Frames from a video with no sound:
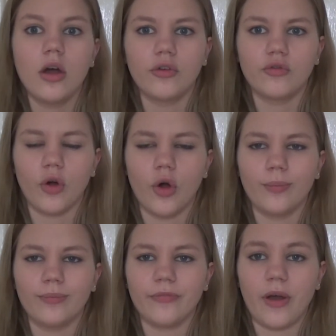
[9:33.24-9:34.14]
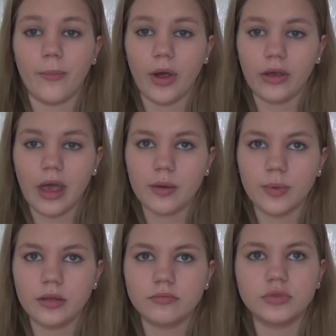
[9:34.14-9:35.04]
From Vampire
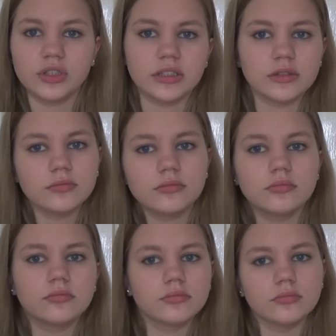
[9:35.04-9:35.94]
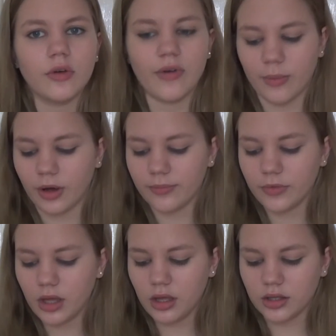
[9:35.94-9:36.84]
Academy, she's a vampire,
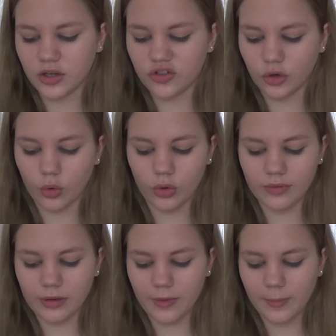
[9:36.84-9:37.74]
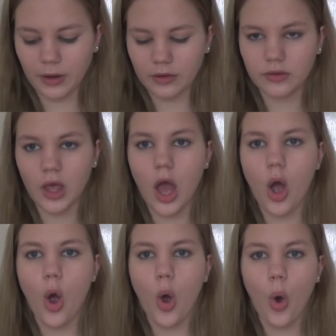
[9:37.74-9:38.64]
they just don't call it really vampires,
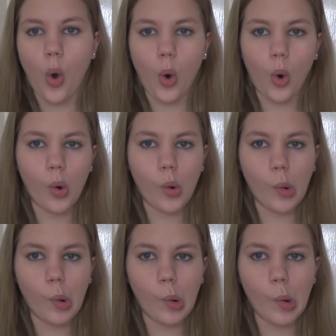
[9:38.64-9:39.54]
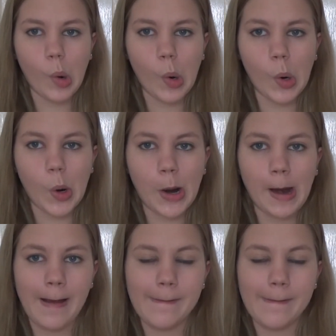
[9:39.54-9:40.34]
or